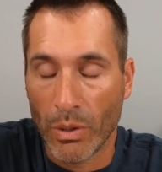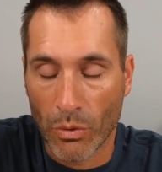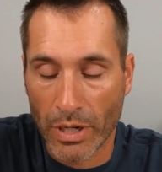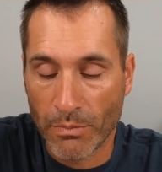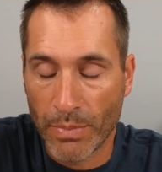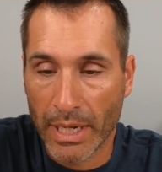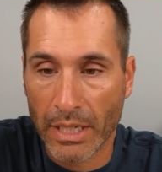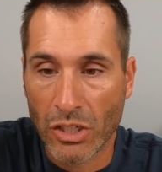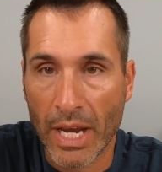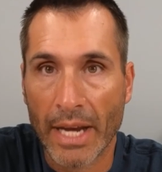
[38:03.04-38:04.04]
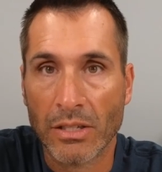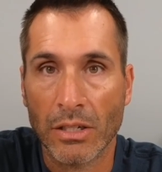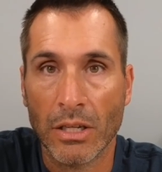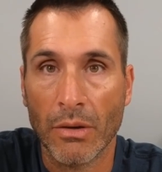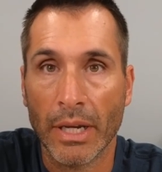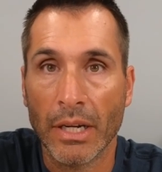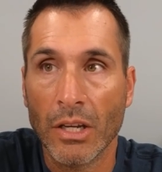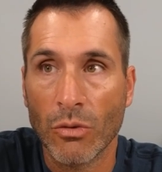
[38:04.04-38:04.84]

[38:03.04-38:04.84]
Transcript: We weren't as big as Jackson Hewitt.